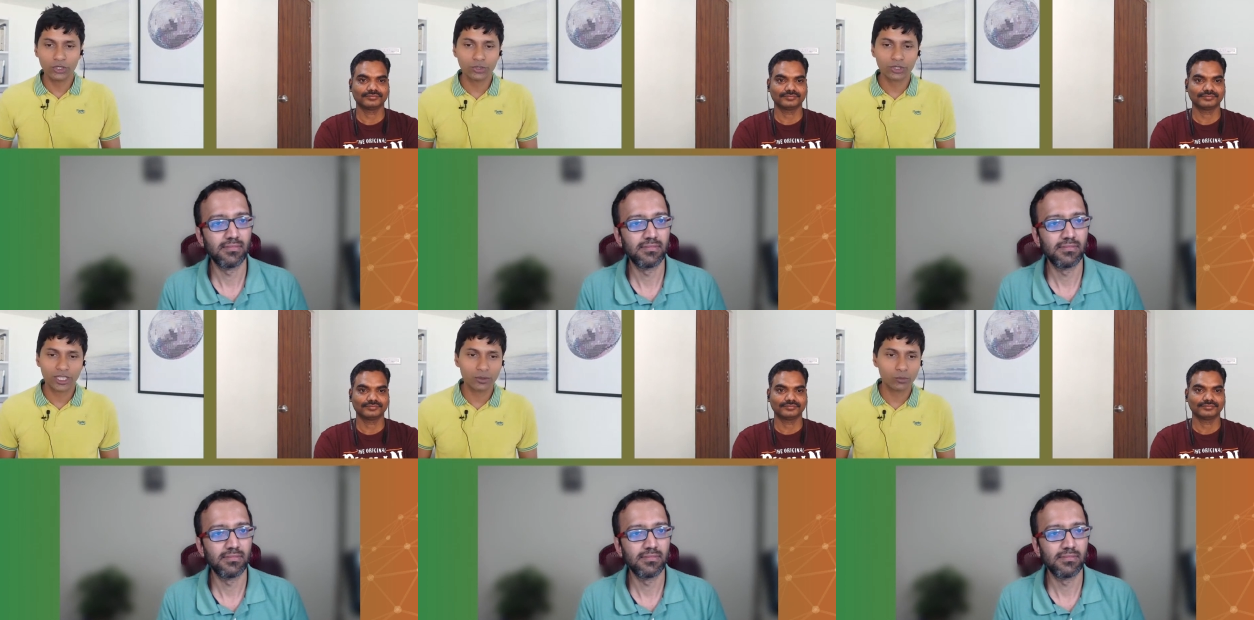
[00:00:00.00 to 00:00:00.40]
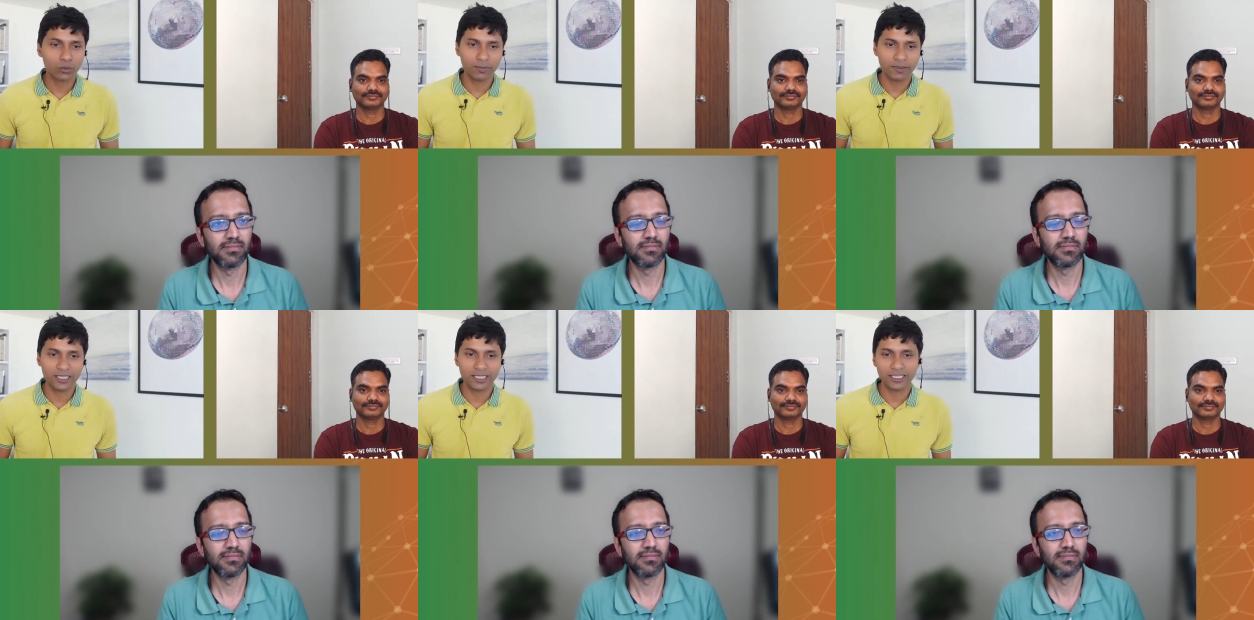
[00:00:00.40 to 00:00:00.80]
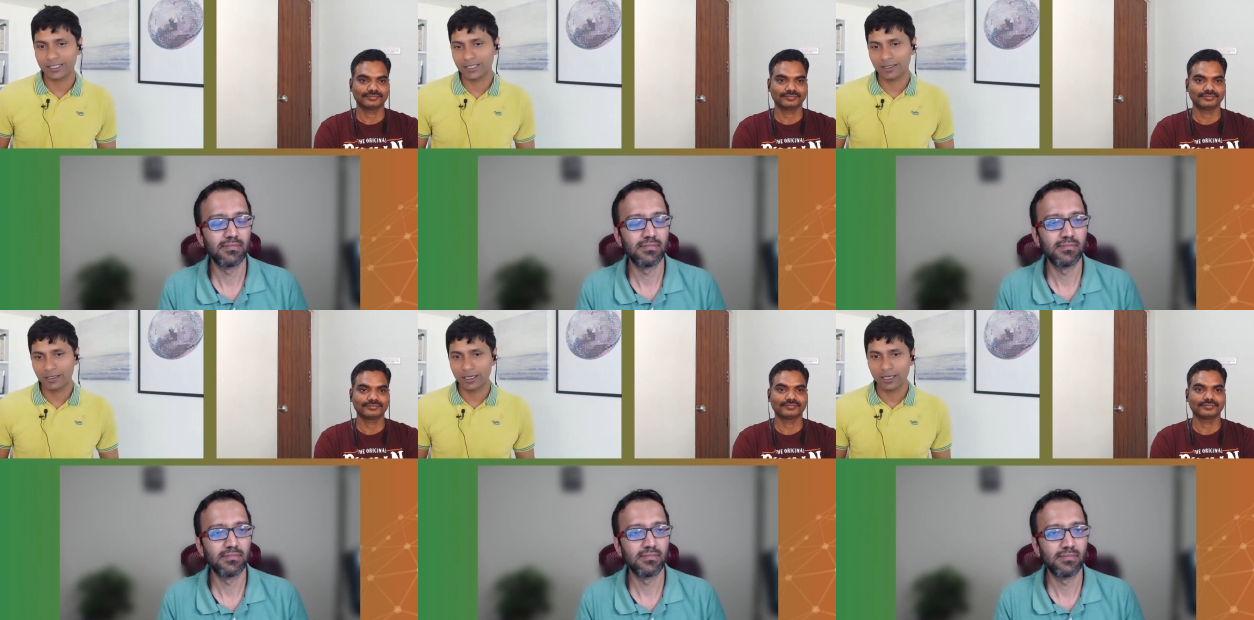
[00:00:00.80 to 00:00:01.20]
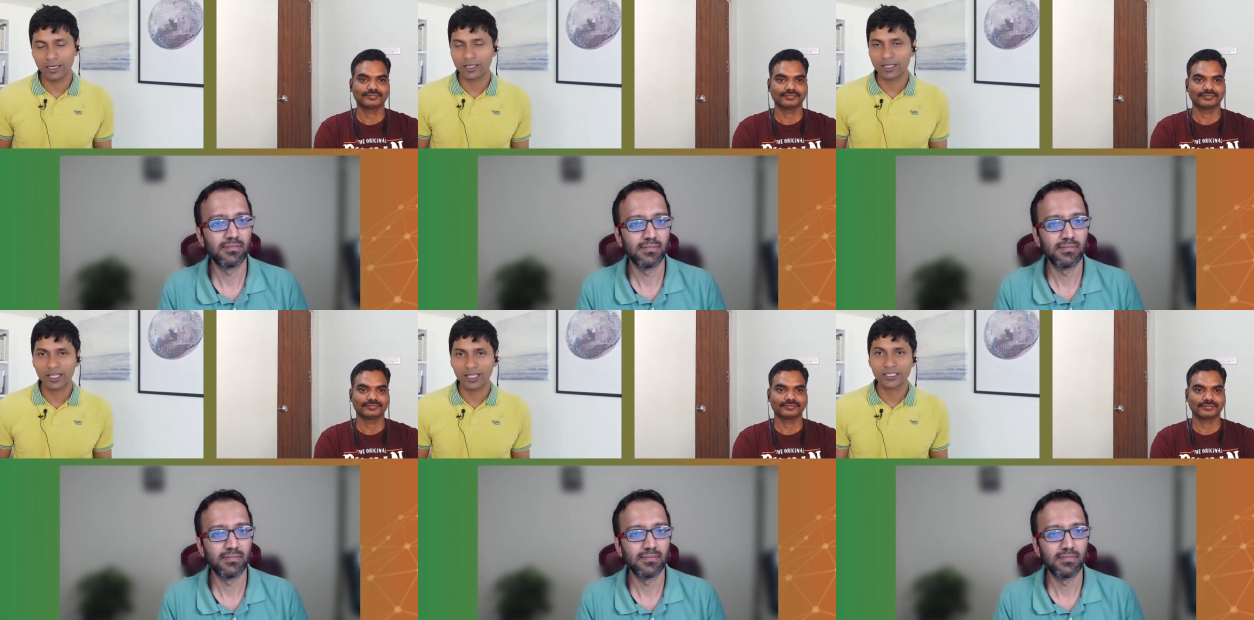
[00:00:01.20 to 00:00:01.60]
Speaker 1: do you think would be the
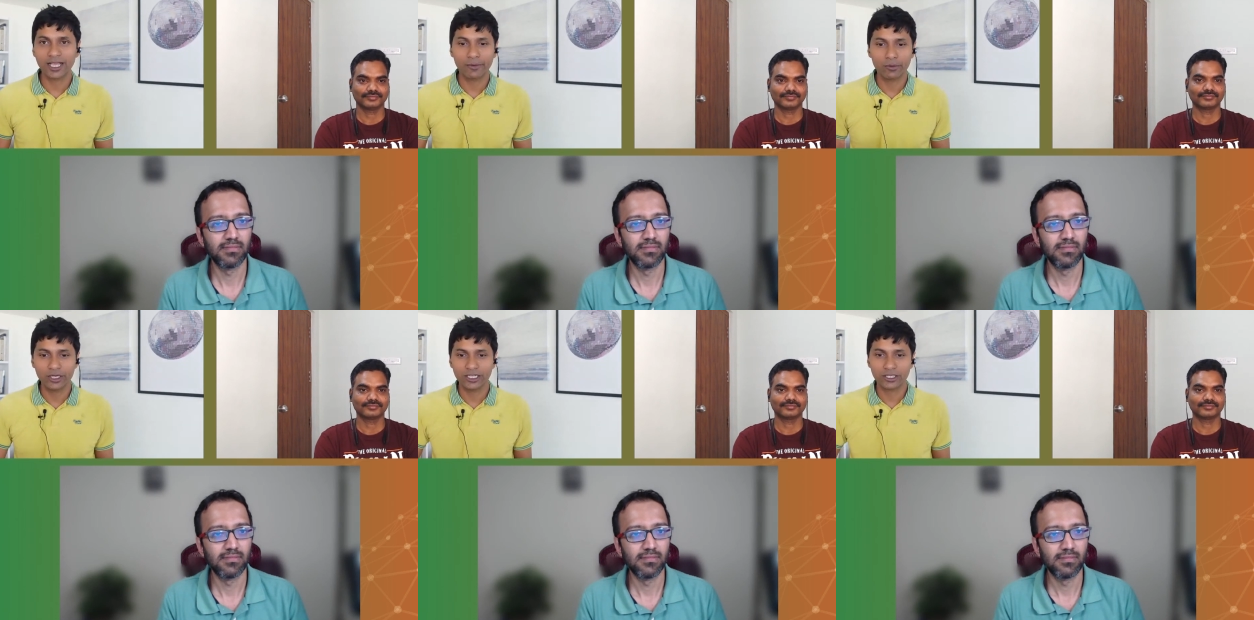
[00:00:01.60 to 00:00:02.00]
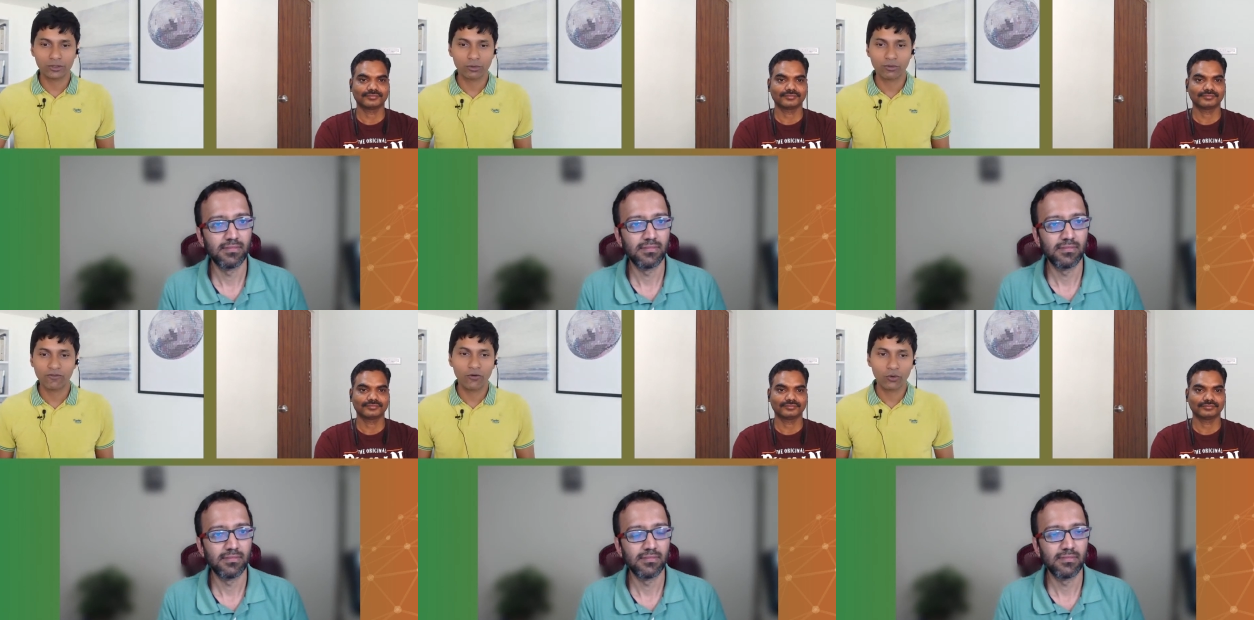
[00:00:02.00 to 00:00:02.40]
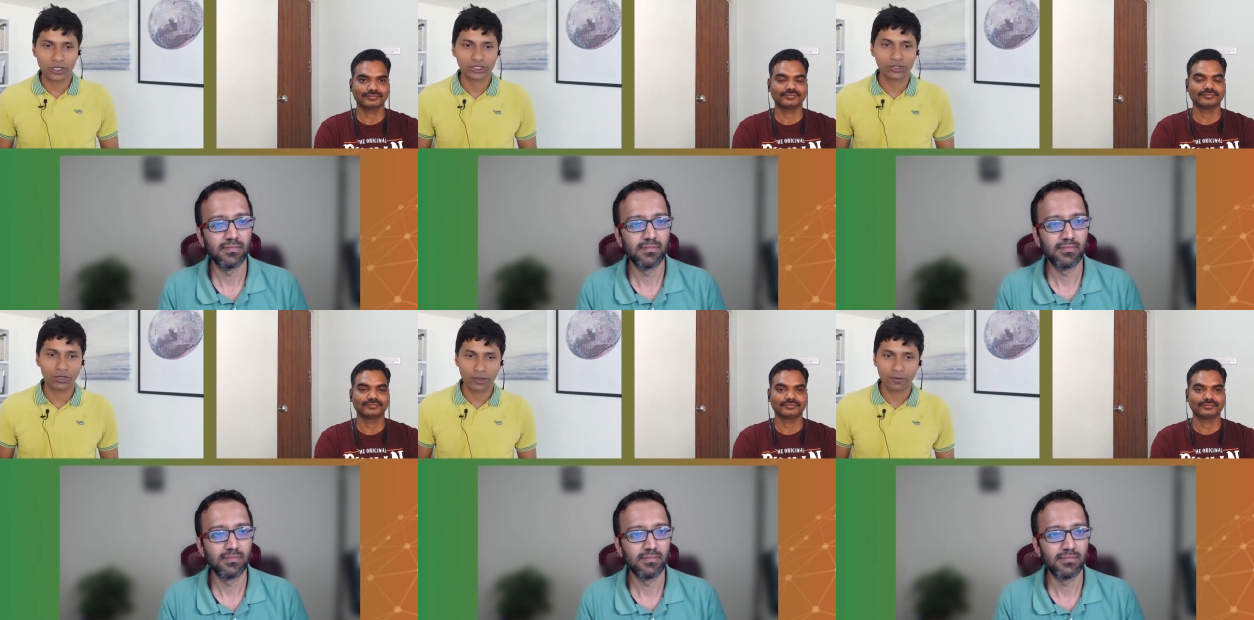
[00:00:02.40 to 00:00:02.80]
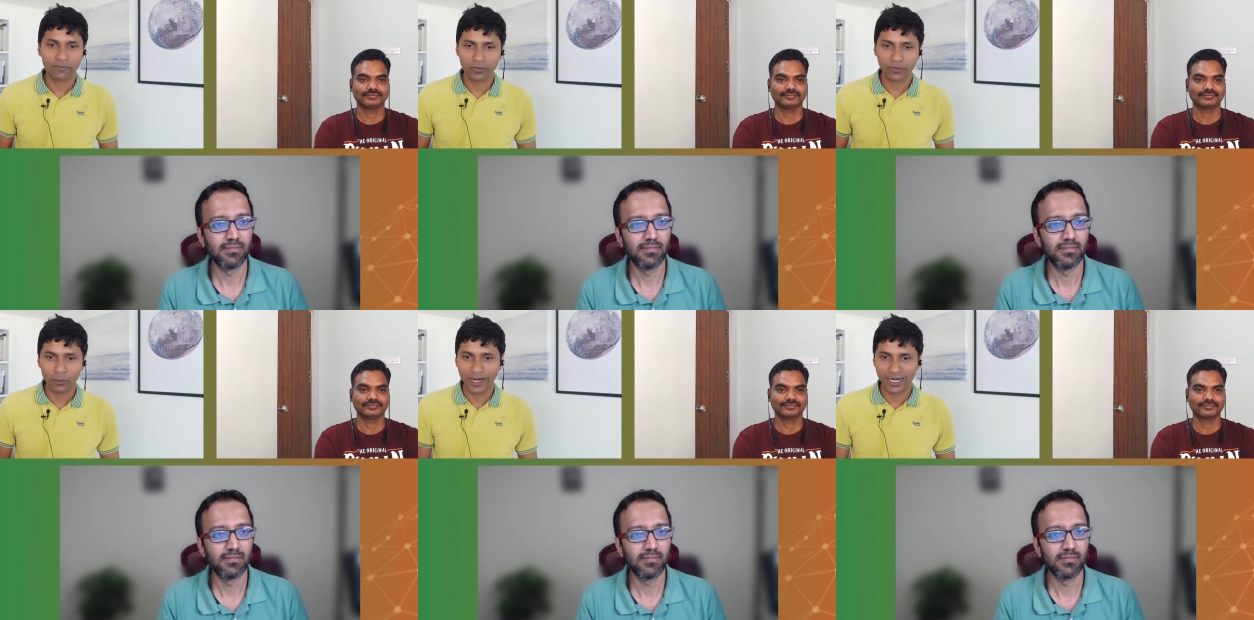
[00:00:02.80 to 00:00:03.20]
uh, things I would need to focus on
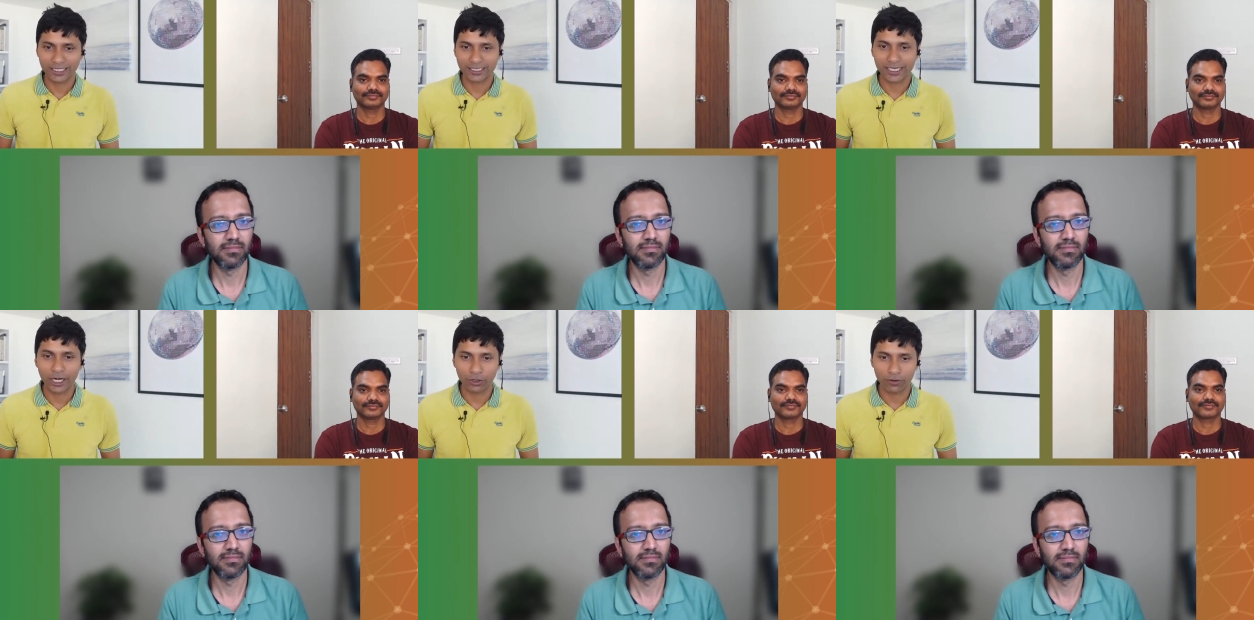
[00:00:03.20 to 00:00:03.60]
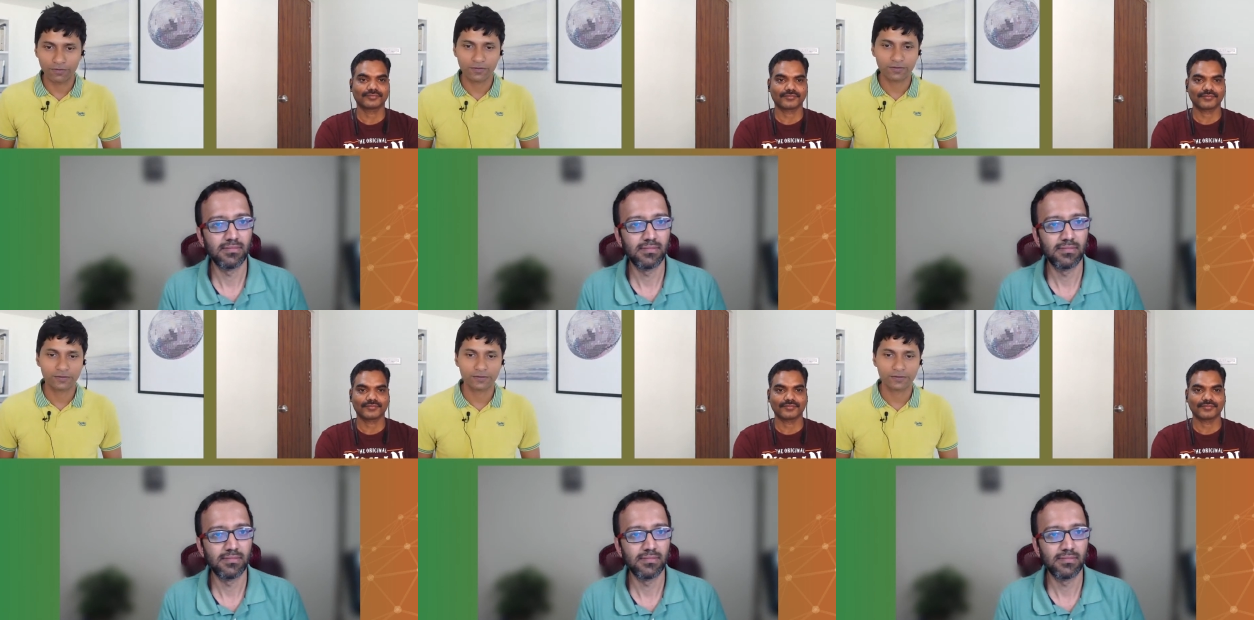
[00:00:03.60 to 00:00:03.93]
when I start off?